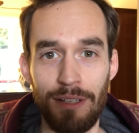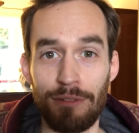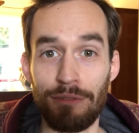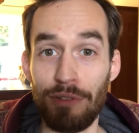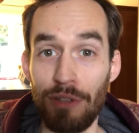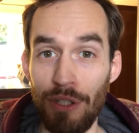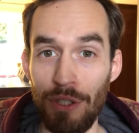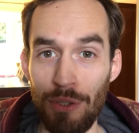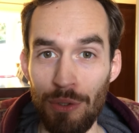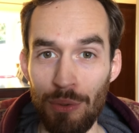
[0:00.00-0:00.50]

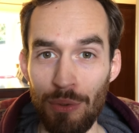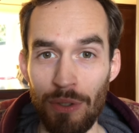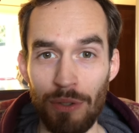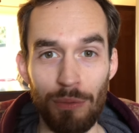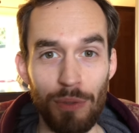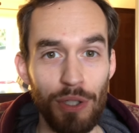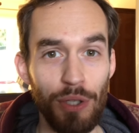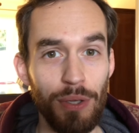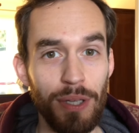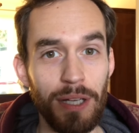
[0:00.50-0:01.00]
For you,
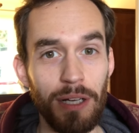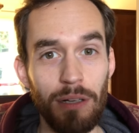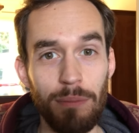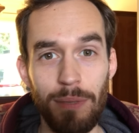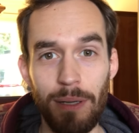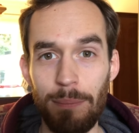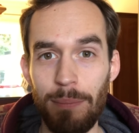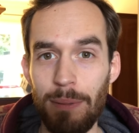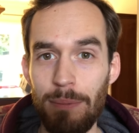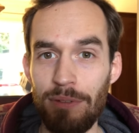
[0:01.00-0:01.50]
what you care
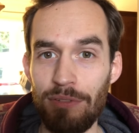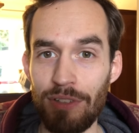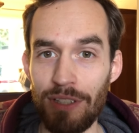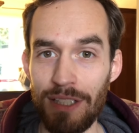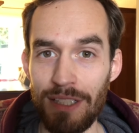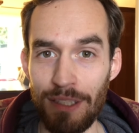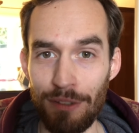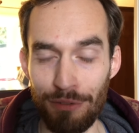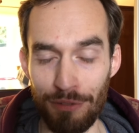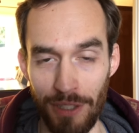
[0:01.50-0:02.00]
about may be
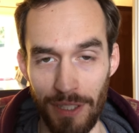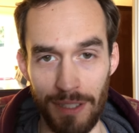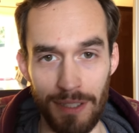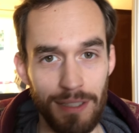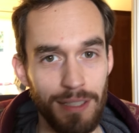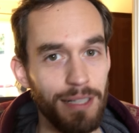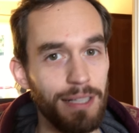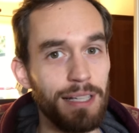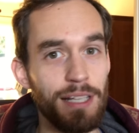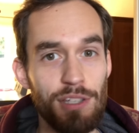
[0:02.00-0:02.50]
very different.
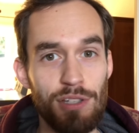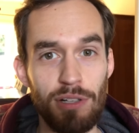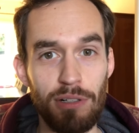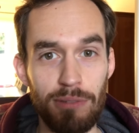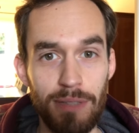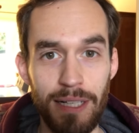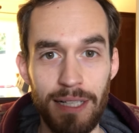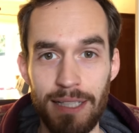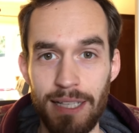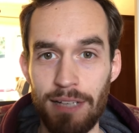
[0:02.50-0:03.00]
And that's all
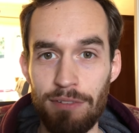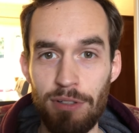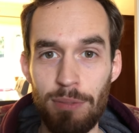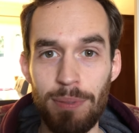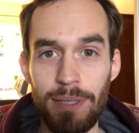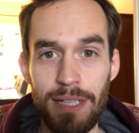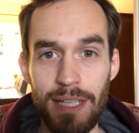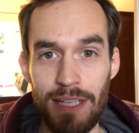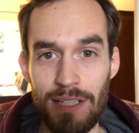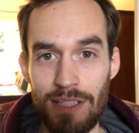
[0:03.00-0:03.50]
right.
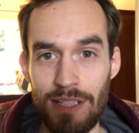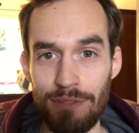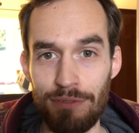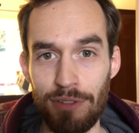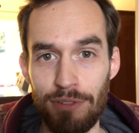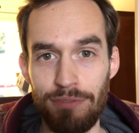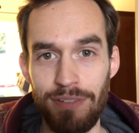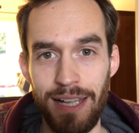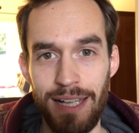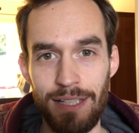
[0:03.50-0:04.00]
Everybody has
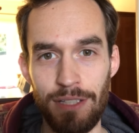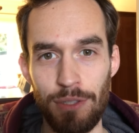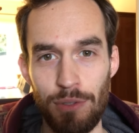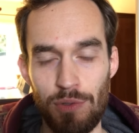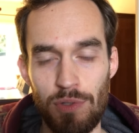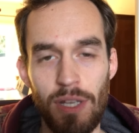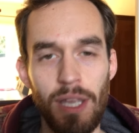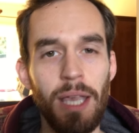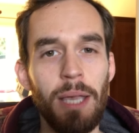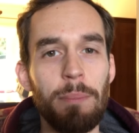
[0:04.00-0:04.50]
different
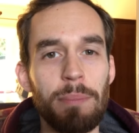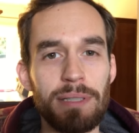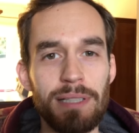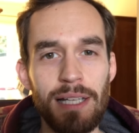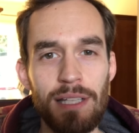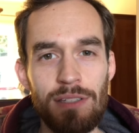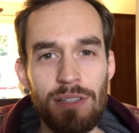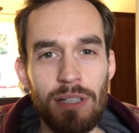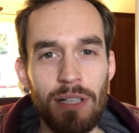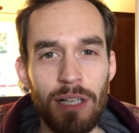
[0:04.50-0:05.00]
values. But
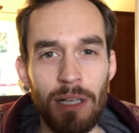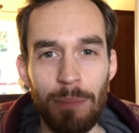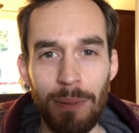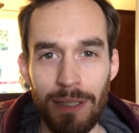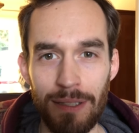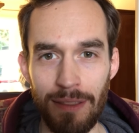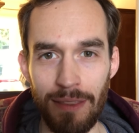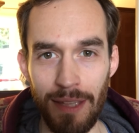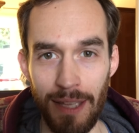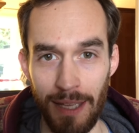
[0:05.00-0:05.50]
let's talk
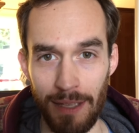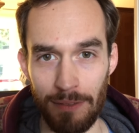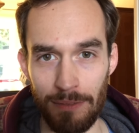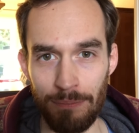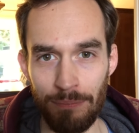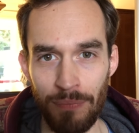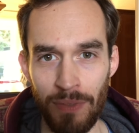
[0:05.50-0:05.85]
about that.